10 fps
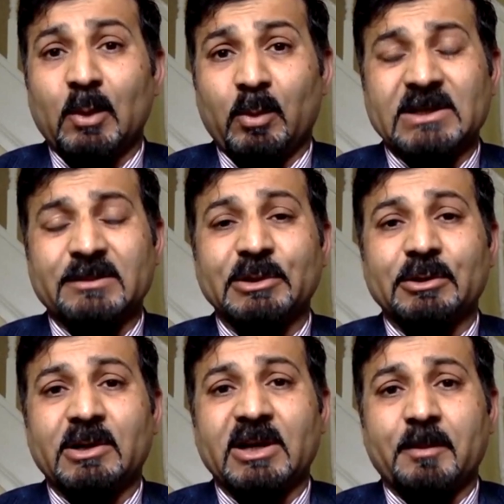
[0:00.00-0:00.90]
vast
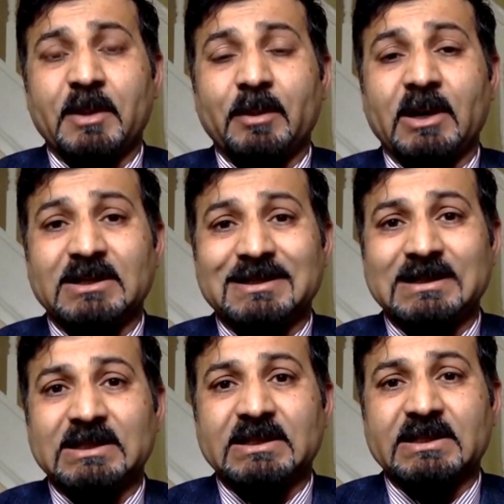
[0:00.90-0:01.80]
majority of people are
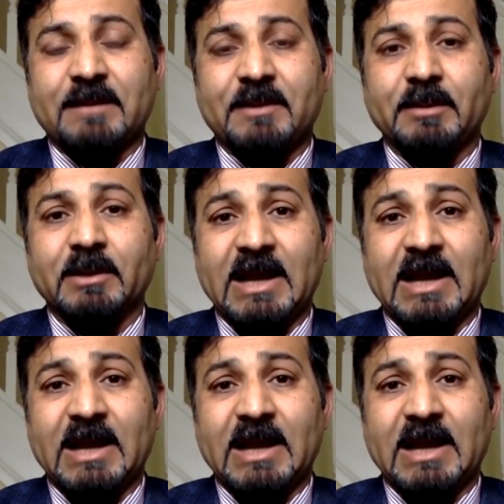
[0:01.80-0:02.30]
still susceptible,